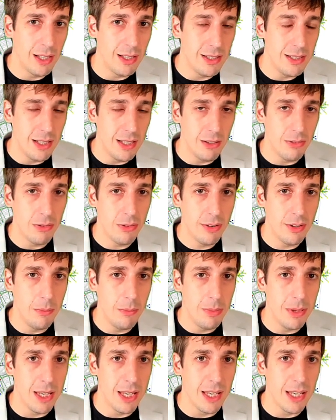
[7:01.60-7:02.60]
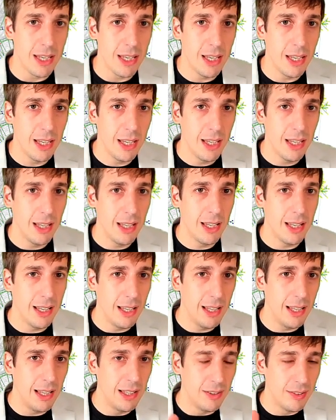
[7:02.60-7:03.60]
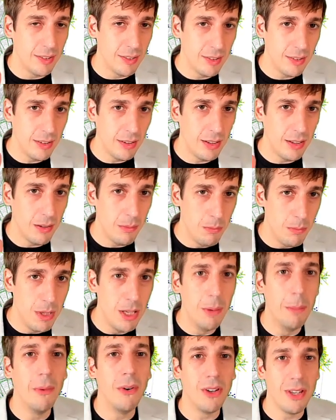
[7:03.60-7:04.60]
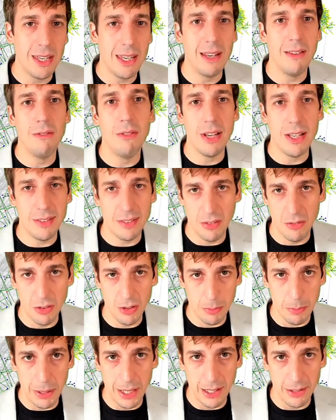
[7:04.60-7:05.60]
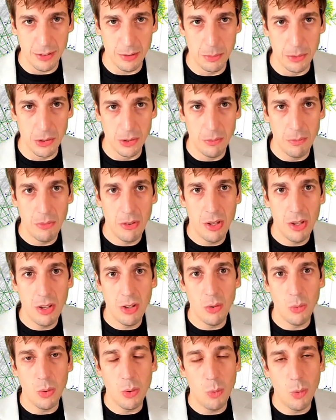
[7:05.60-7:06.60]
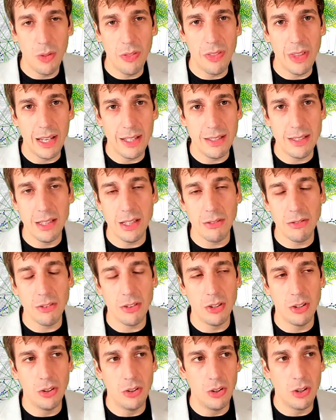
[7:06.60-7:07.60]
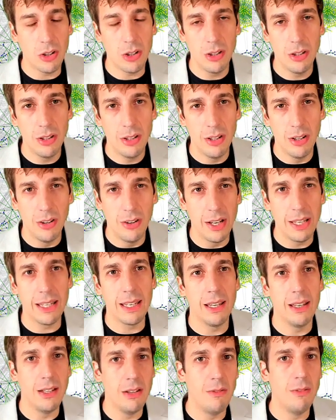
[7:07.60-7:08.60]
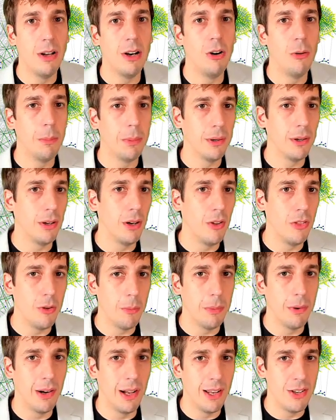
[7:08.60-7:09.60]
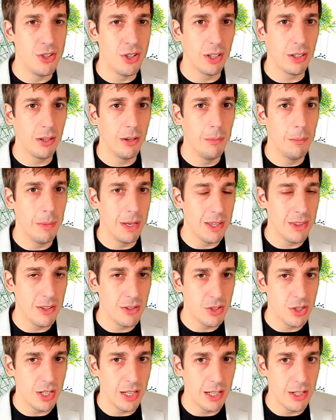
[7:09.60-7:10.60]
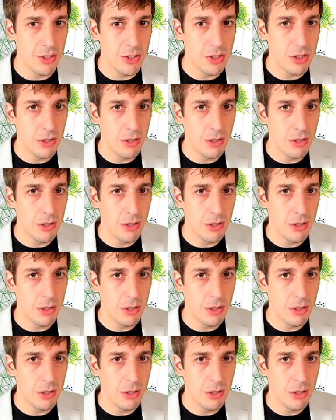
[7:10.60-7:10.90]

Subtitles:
diff to be as minimally invasive as possible. We want that diff to look like a developer on the project made the change.